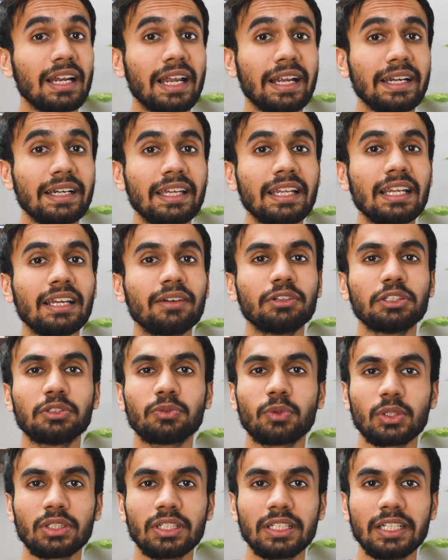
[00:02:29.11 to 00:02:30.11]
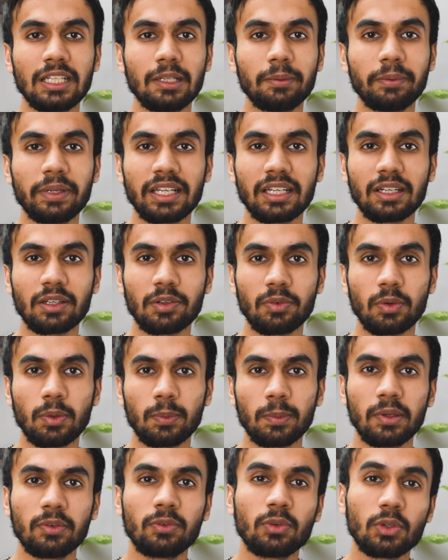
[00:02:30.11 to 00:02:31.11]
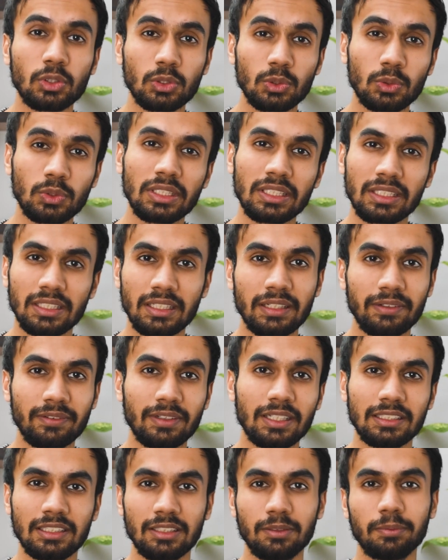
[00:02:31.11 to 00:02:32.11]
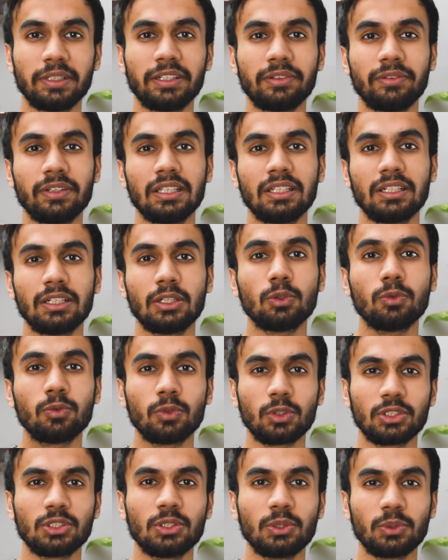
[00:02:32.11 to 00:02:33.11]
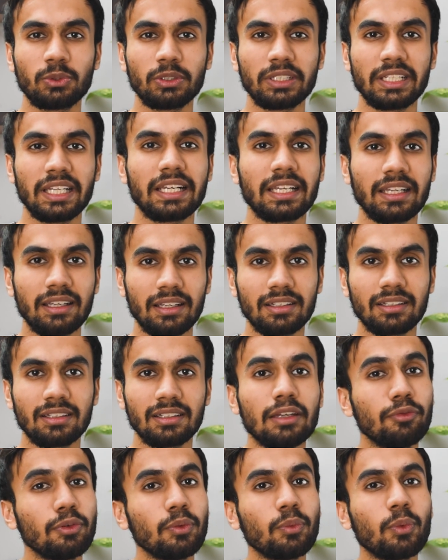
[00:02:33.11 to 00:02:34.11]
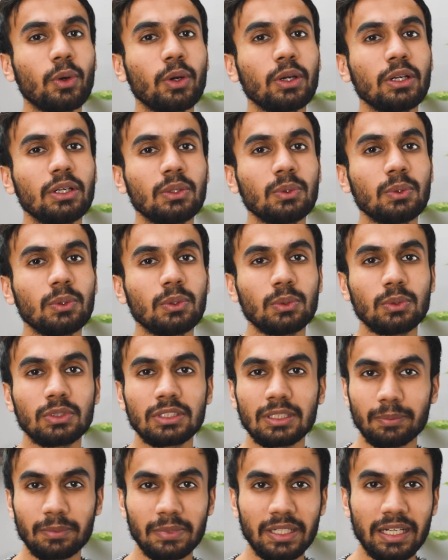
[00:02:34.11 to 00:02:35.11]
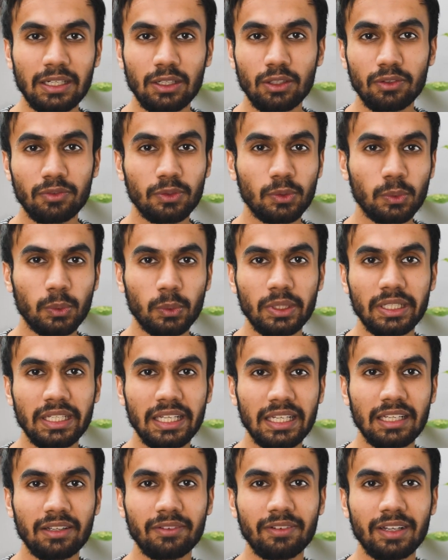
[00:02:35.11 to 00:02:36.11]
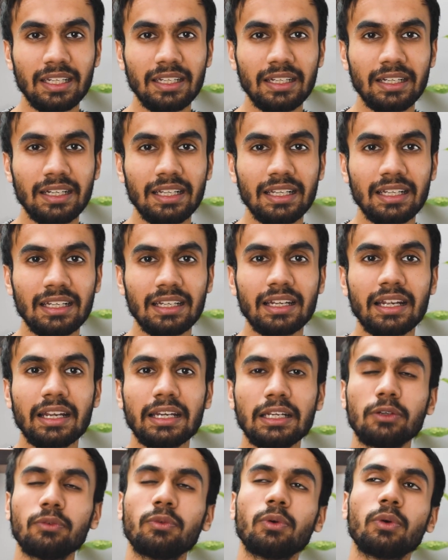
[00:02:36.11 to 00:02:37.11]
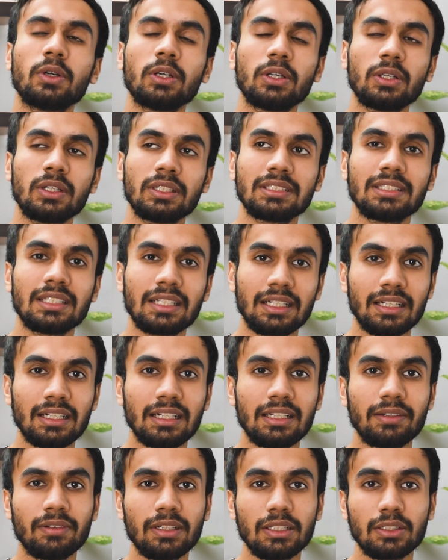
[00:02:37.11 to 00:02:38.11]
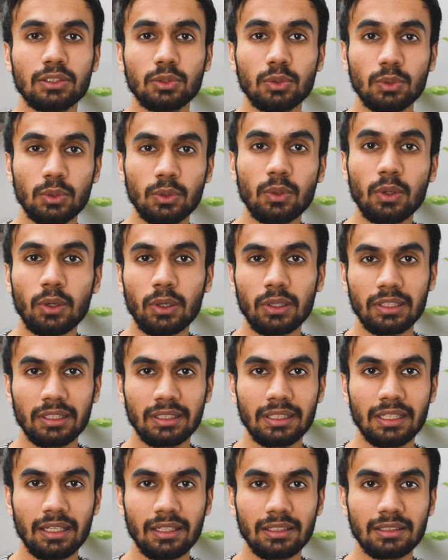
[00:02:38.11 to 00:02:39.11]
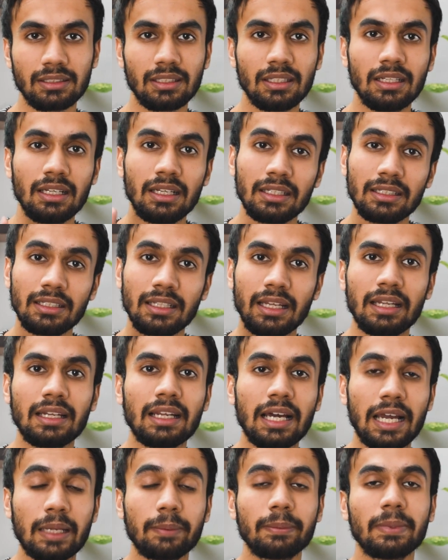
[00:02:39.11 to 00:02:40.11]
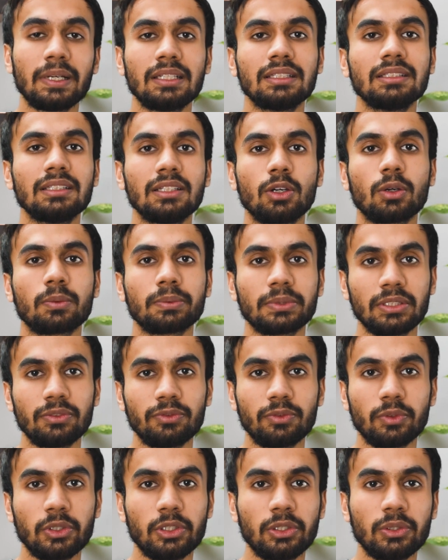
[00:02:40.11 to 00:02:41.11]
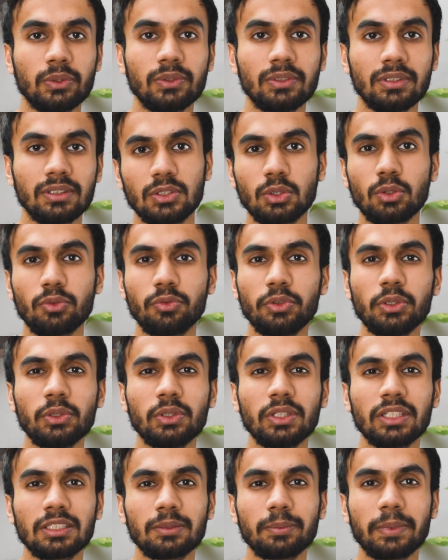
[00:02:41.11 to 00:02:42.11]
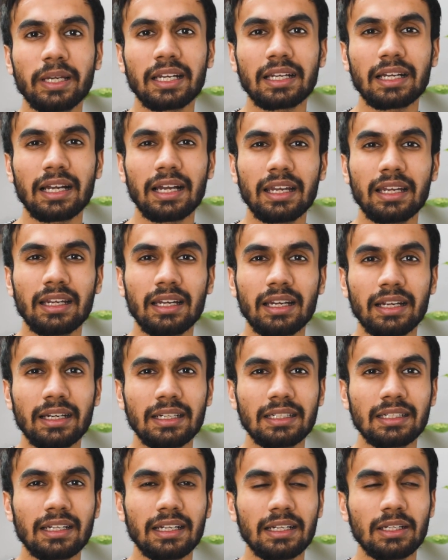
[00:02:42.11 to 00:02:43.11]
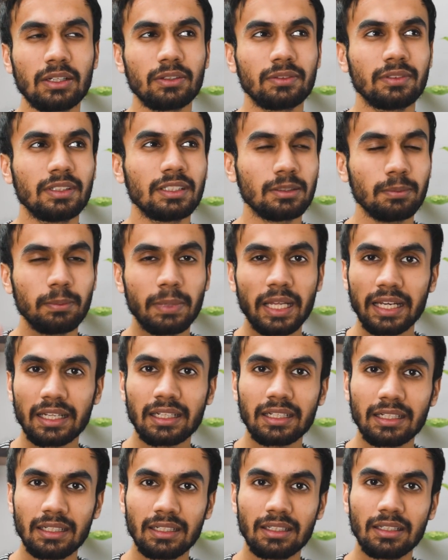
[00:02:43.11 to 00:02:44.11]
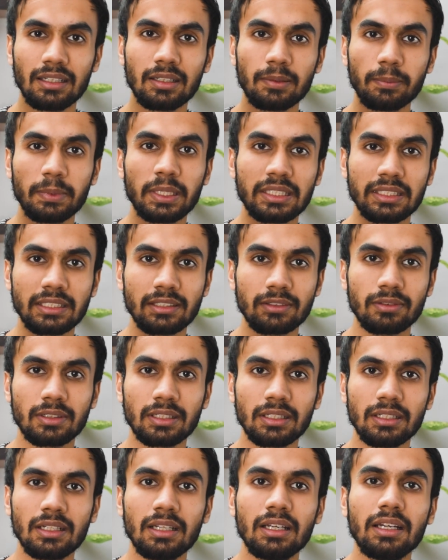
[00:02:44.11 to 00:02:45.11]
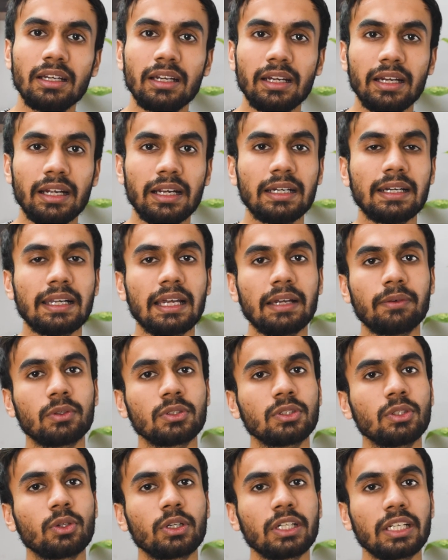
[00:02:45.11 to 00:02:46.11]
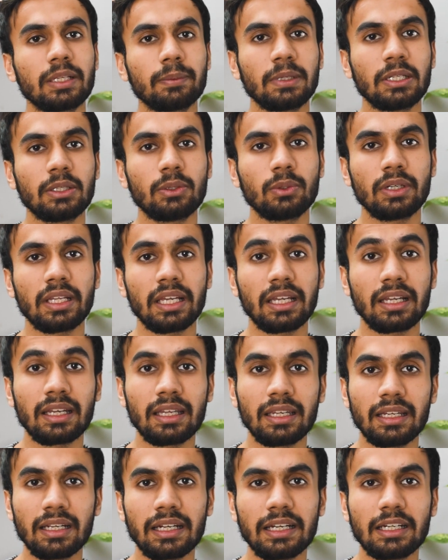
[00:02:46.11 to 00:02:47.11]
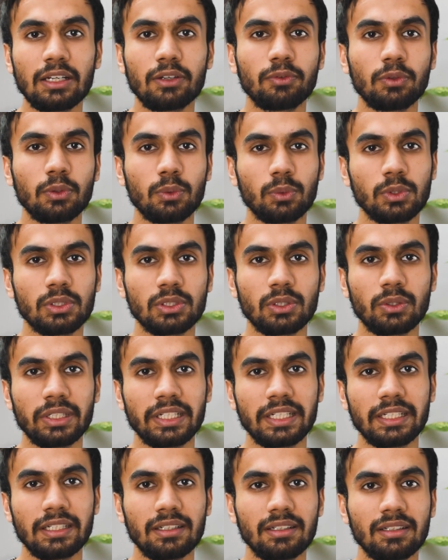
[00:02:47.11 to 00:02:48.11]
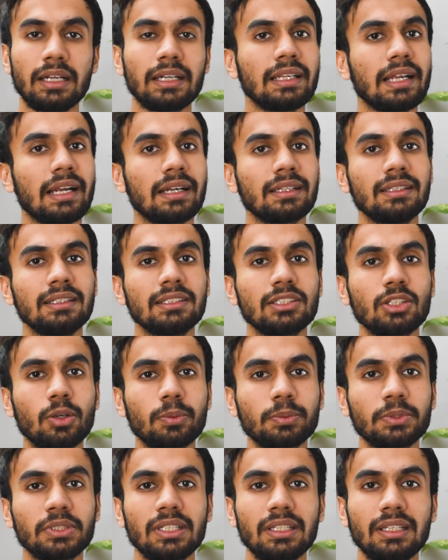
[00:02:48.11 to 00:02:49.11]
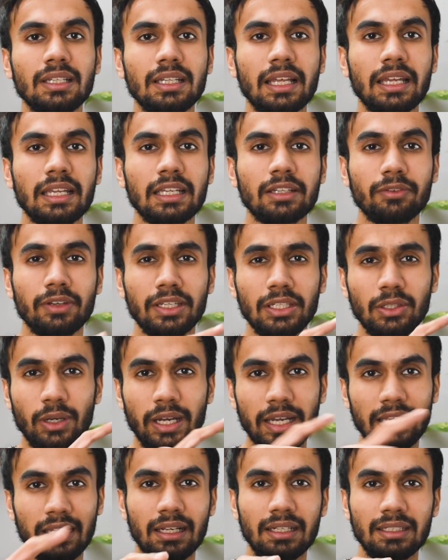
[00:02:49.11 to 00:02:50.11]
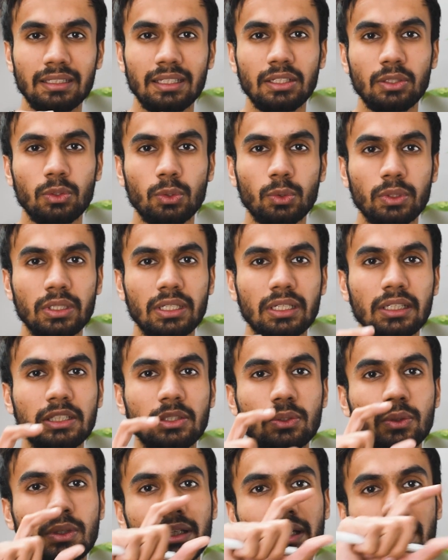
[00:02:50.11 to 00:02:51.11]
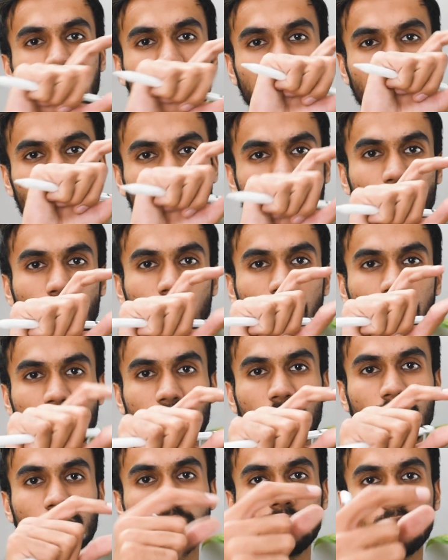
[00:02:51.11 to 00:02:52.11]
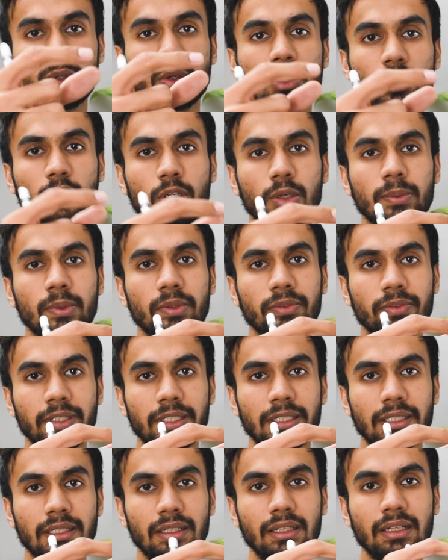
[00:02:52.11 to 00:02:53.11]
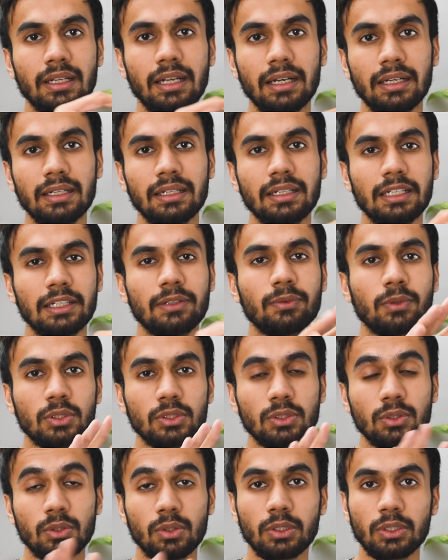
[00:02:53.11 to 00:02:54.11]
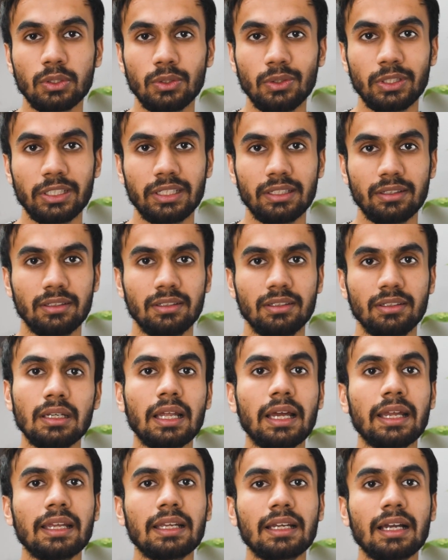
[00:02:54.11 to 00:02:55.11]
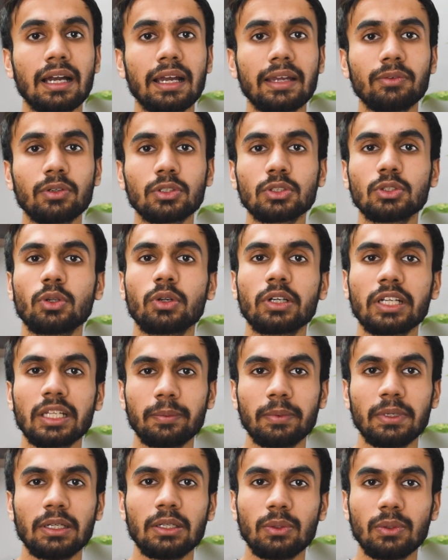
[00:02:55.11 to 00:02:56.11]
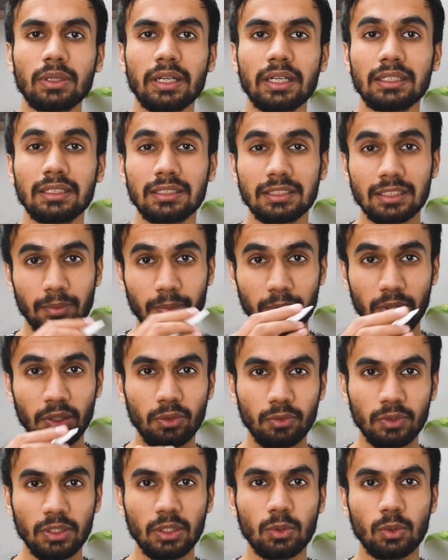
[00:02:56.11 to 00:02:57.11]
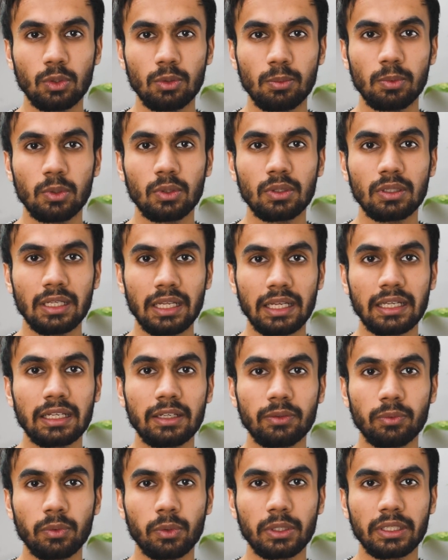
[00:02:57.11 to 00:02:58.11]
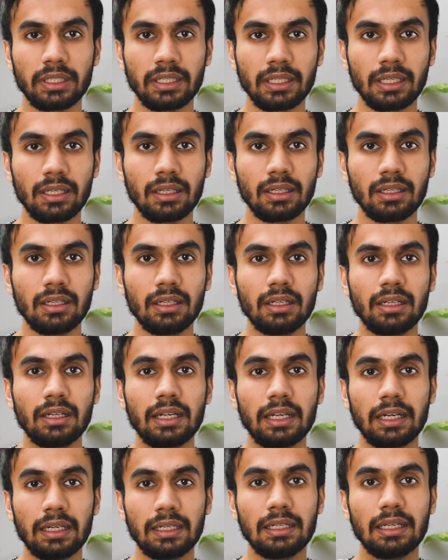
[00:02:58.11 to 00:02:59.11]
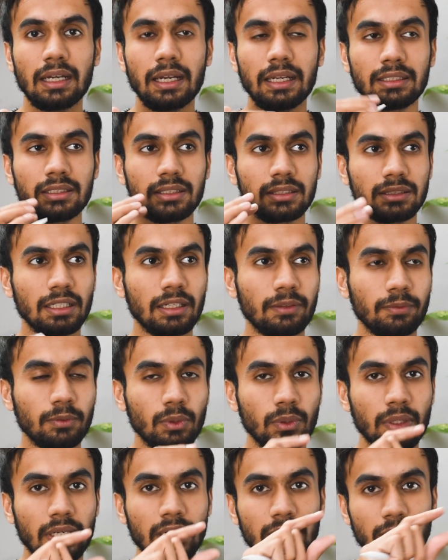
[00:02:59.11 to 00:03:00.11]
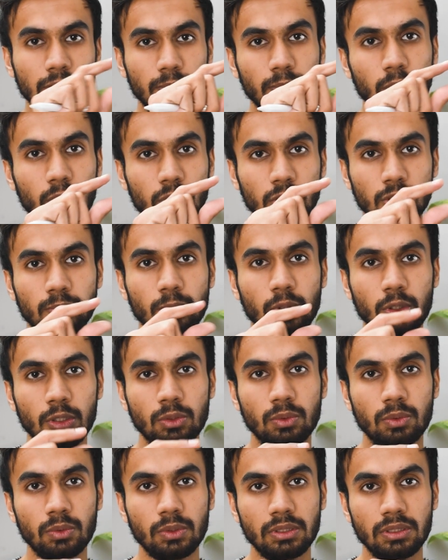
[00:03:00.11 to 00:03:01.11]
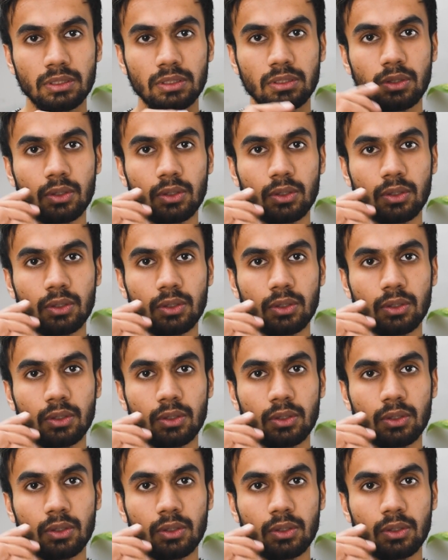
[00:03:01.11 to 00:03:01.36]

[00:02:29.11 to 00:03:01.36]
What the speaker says: criteria which was a deal breaker for me for choosing the devices between the two was note taking. If you want to do some kind of note taking while reading and you want a single device to do all the things, then iPad is the option for you. So few years back I had kind of this black Kindle, the basic one, and I was not able to take any kind of notes on it. It had this option like when you highlight the note, you can write some thoughts on top of it, and it was not good. Like I was not able to write the summary of the whole book like I wanted, and I just have to write small notes